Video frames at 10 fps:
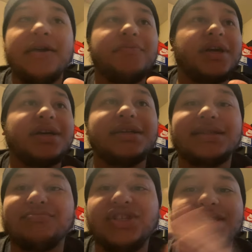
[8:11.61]
because
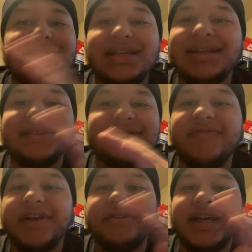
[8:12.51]
I'm just getting this
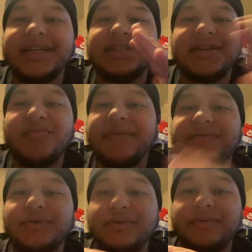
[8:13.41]
variation in my
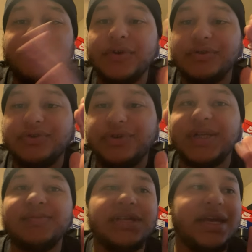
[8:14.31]
fuel fuel trims,